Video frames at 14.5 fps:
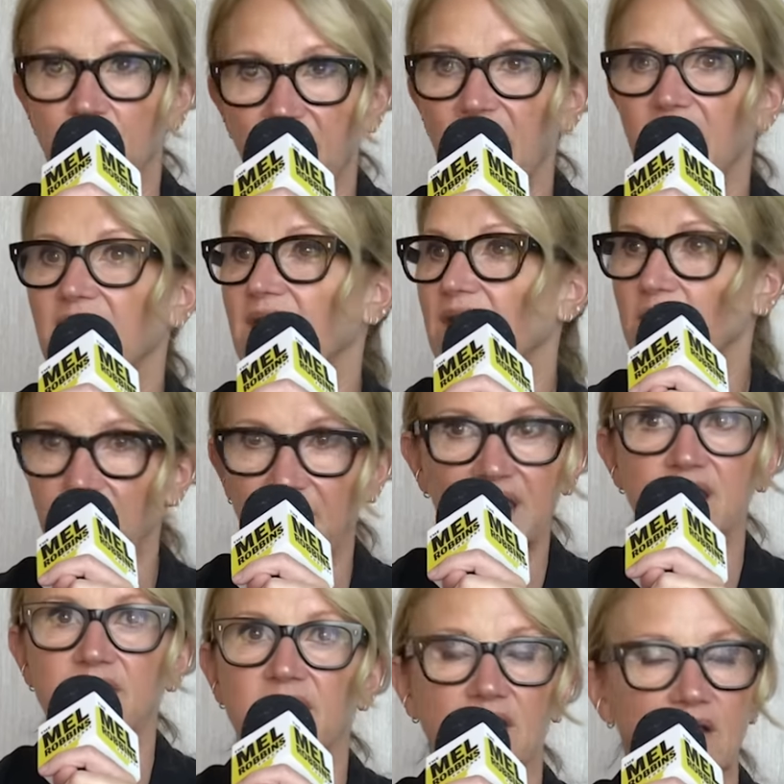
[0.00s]
the pain and the
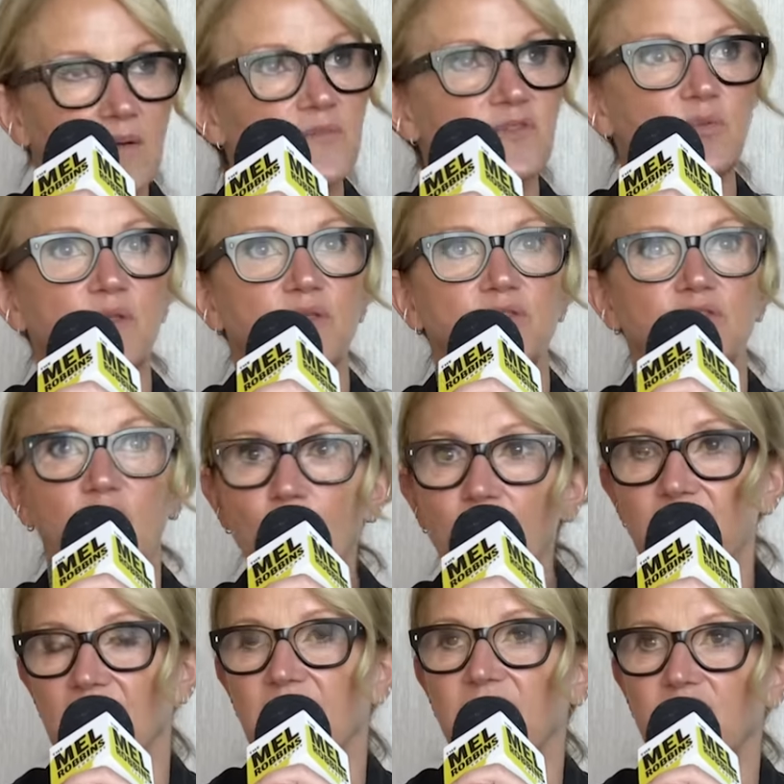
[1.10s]
pain that comes with
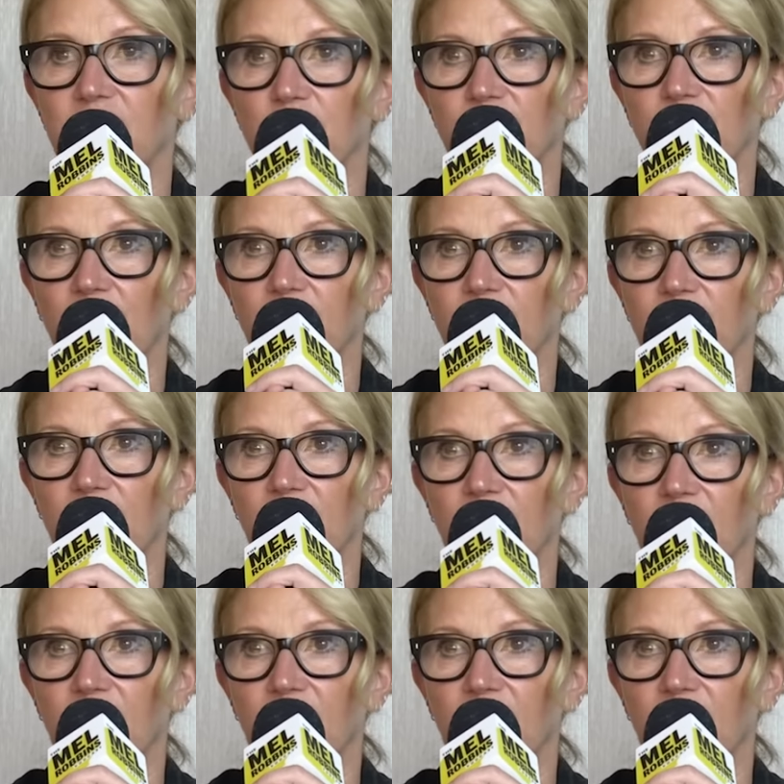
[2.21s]
doing that to yourself.